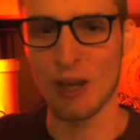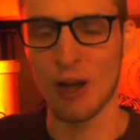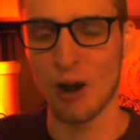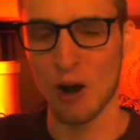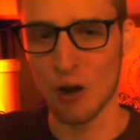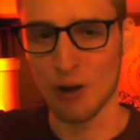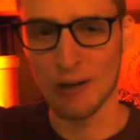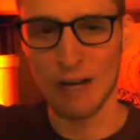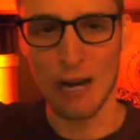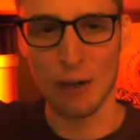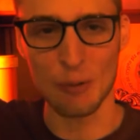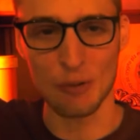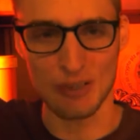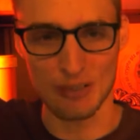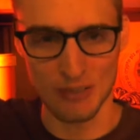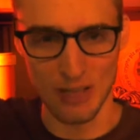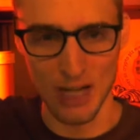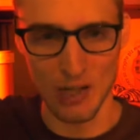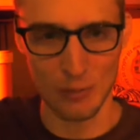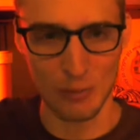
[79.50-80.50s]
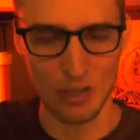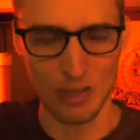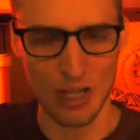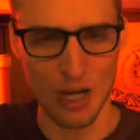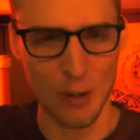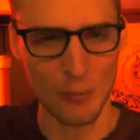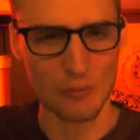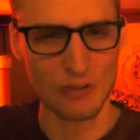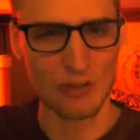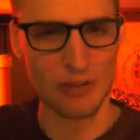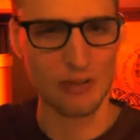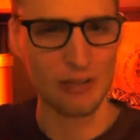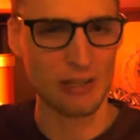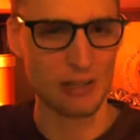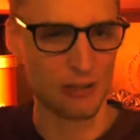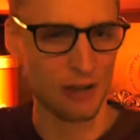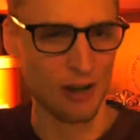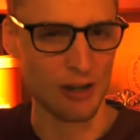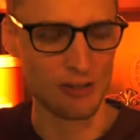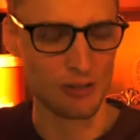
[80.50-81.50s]
on our side when it comes to the
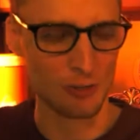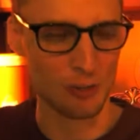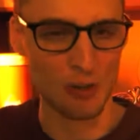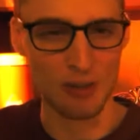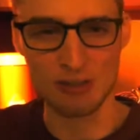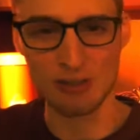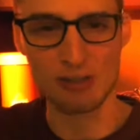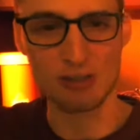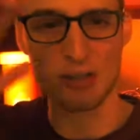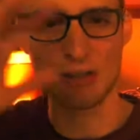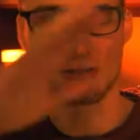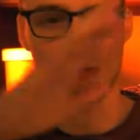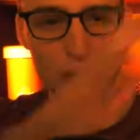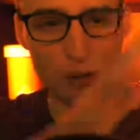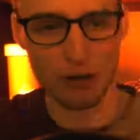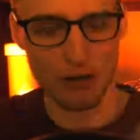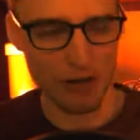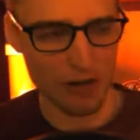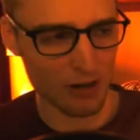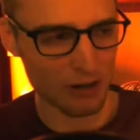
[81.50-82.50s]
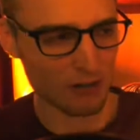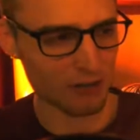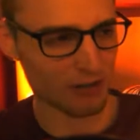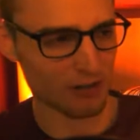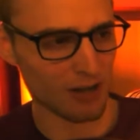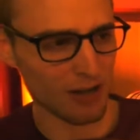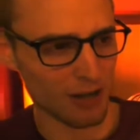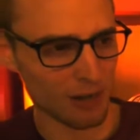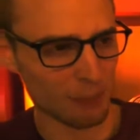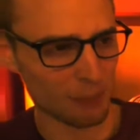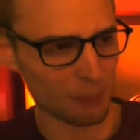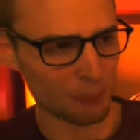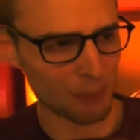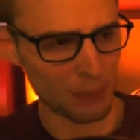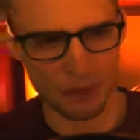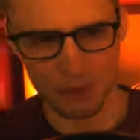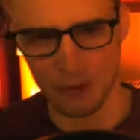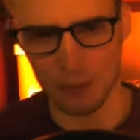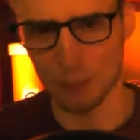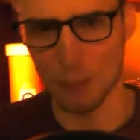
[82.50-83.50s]
laws, or else they'll get voted out if not.
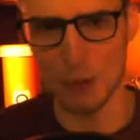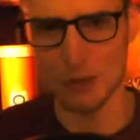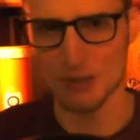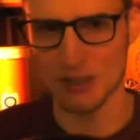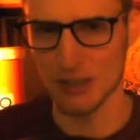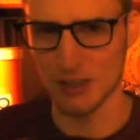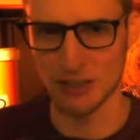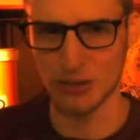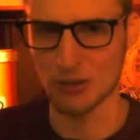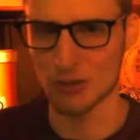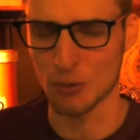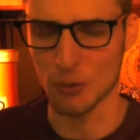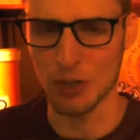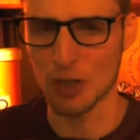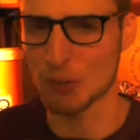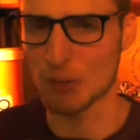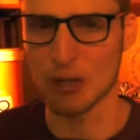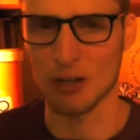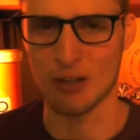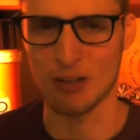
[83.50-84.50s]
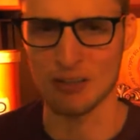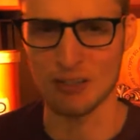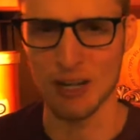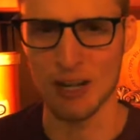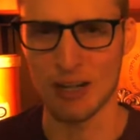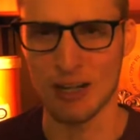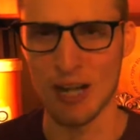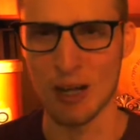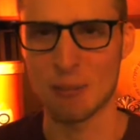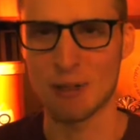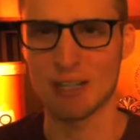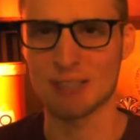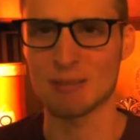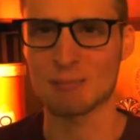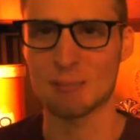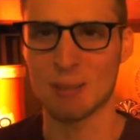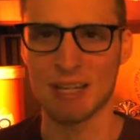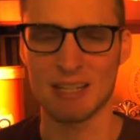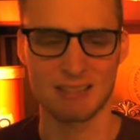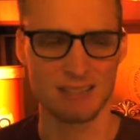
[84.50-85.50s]
But they're most likely just going to be on our side because it
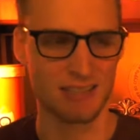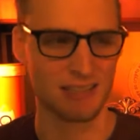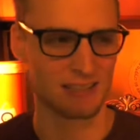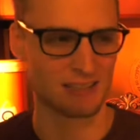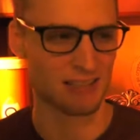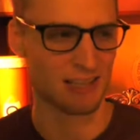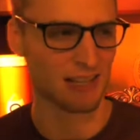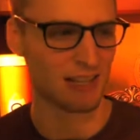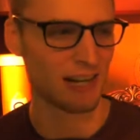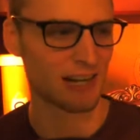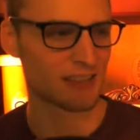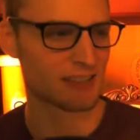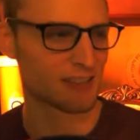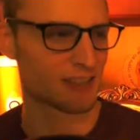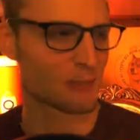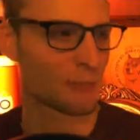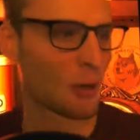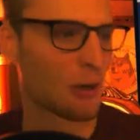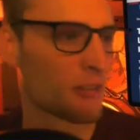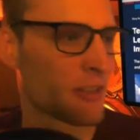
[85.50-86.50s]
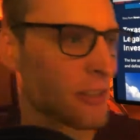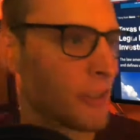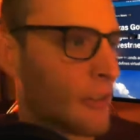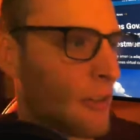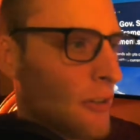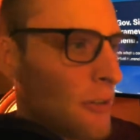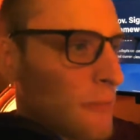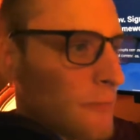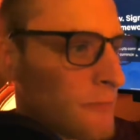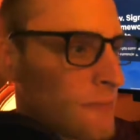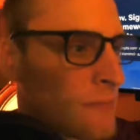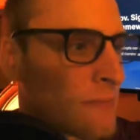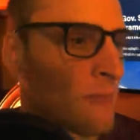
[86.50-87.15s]
makes sense. It's the smart thing to do.